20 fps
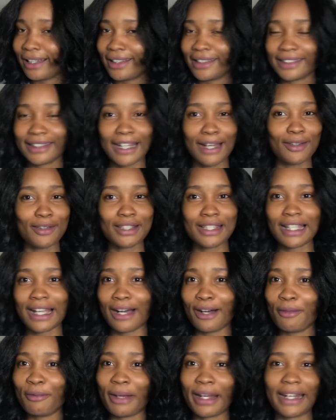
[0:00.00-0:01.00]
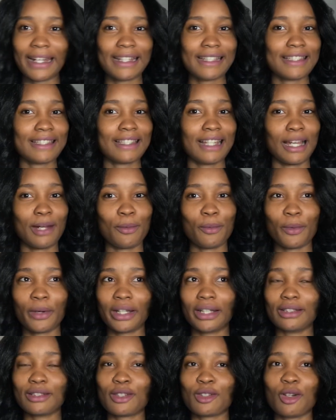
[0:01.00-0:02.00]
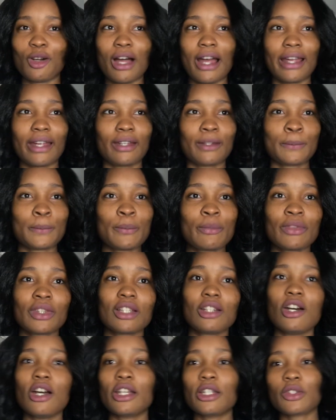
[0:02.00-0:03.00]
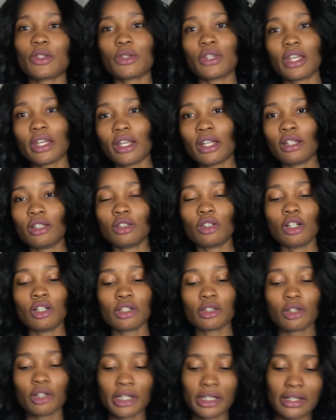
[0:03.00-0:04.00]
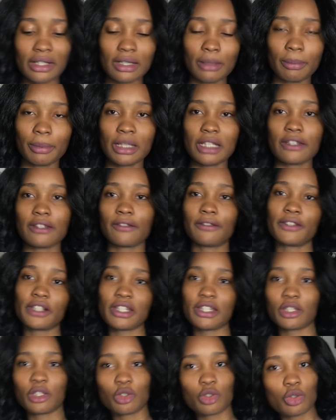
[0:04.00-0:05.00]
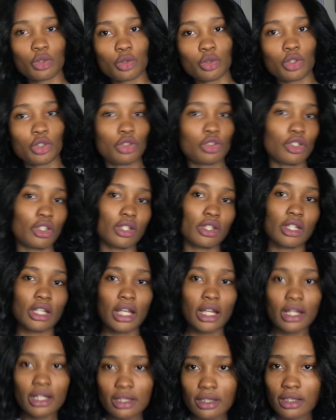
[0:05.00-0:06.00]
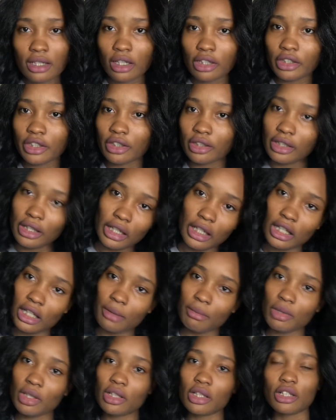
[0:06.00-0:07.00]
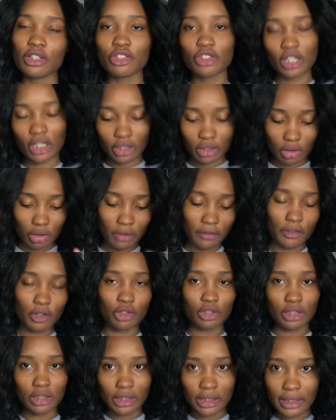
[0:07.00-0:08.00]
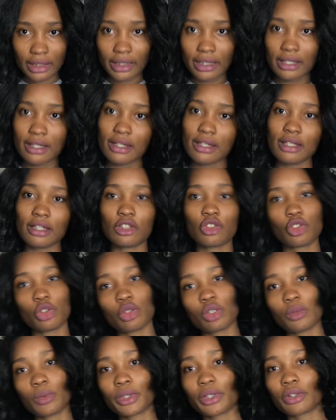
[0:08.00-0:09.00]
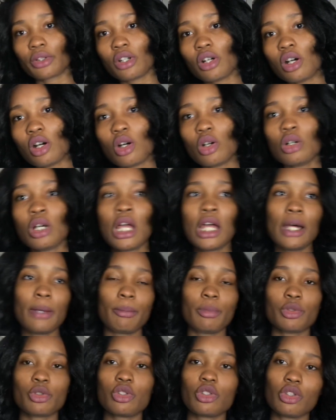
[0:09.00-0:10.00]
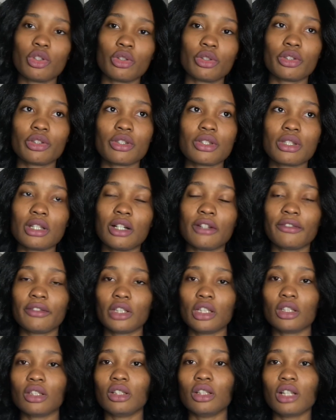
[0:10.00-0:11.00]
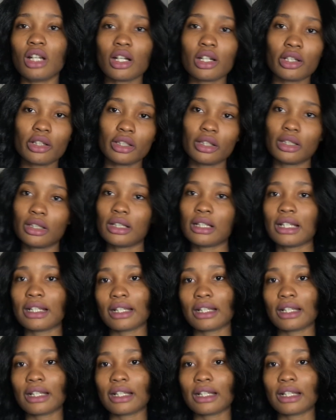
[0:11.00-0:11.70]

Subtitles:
that was how my exam went. So I got into going to the place. The first thing you do, you just tell your name. They're gonna check you if you're on the list. They show you where to go, put your stuff in the locker,